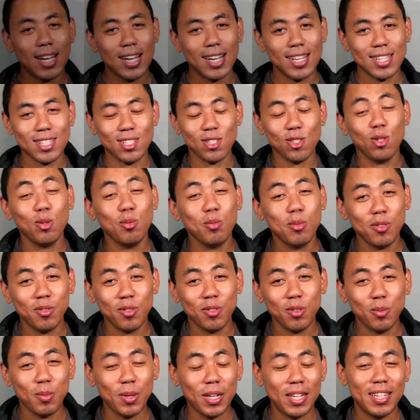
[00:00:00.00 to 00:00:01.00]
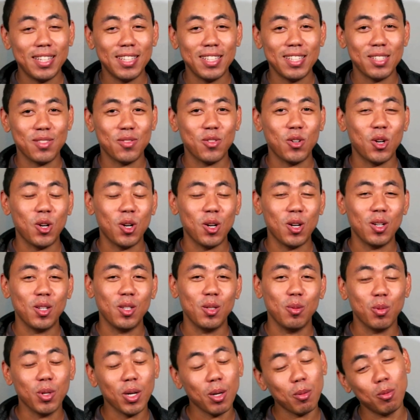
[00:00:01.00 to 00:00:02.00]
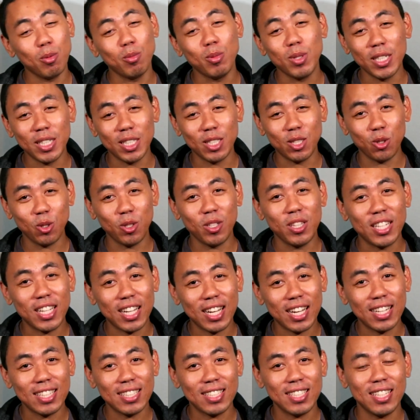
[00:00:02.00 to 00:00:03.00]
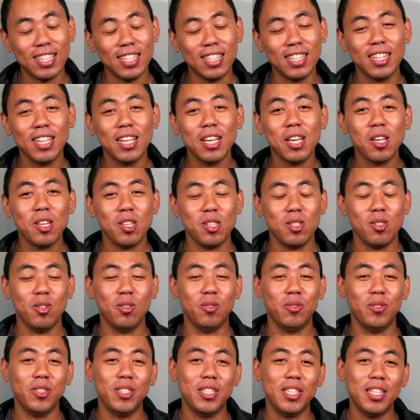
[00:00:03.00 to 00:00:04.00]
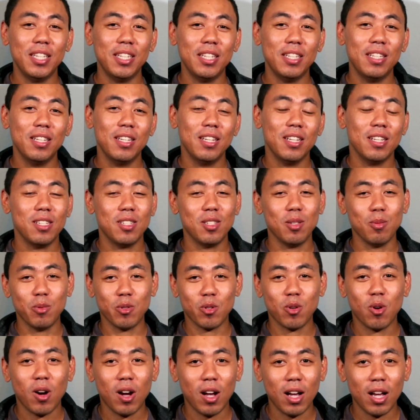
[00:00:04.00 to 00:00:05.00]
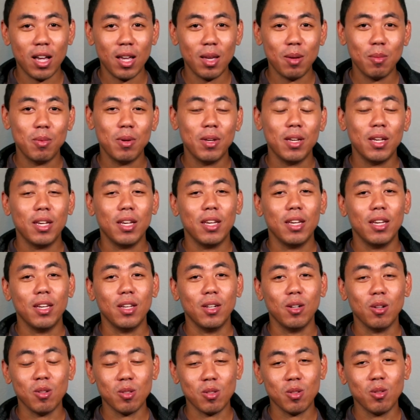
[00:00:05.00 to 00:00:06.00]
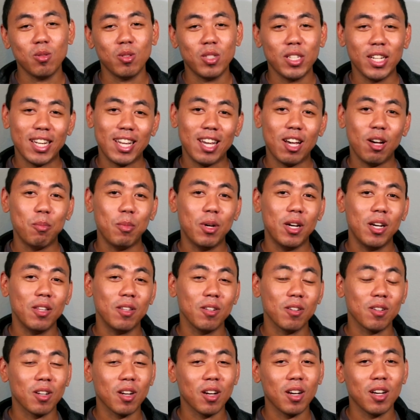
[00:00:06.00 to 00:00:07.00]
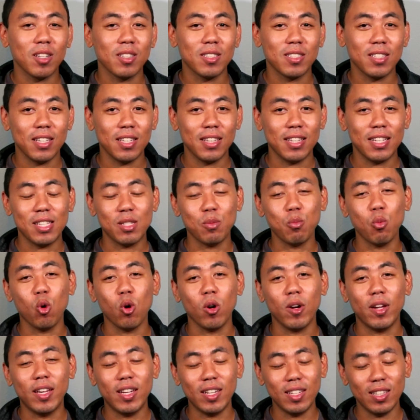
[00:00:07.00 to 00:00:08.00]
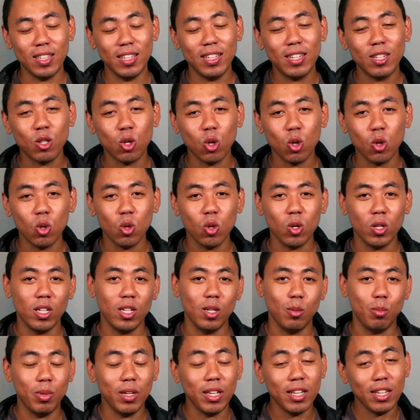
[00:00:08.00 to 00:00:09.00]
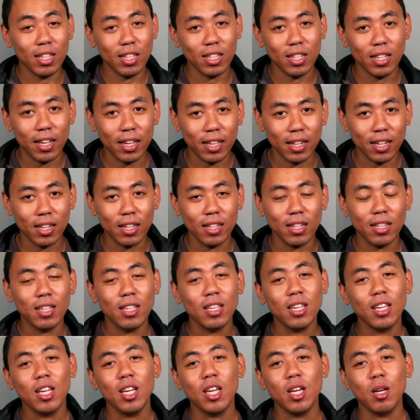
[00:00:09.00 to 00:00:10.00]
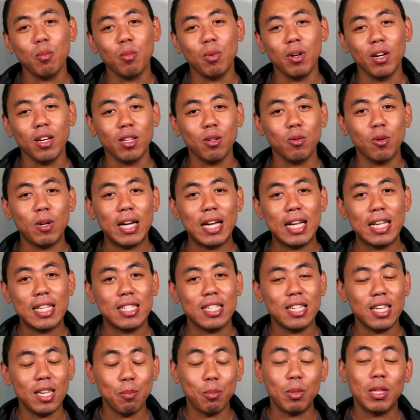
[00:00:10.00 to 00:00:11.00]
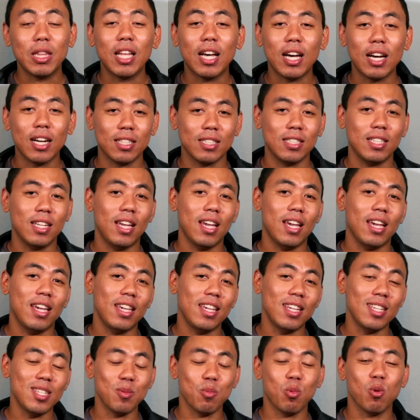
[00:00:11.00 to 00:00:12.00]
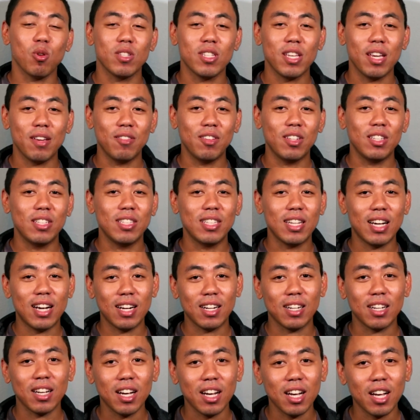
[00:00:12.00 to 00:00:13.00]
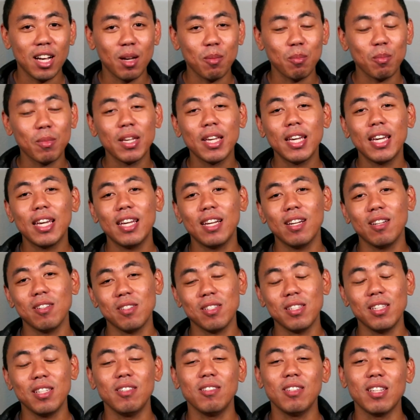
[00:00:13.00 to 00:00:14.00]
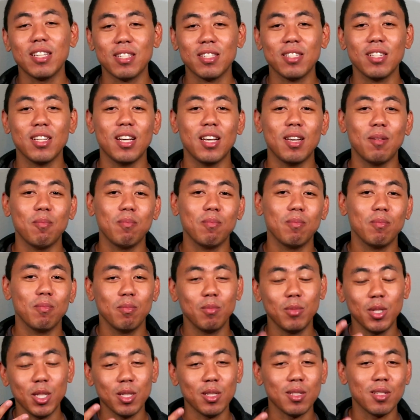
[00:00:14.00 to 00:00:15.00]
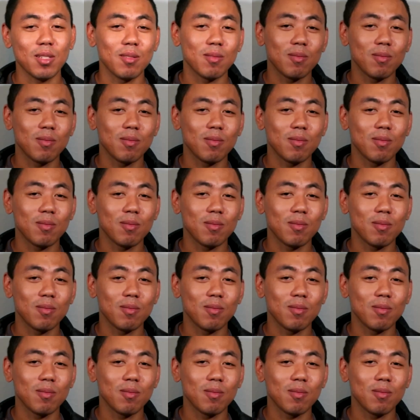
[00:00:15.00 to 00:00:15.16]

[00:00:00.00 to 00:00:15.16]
I assume if you made it this far, you probably enjoyed the content. So if you did, subscribe and also check out my other content that's more analytical and opinionated. But otherwise, keep it locked at esportsheaven.com, and I'll see you next time. Peace.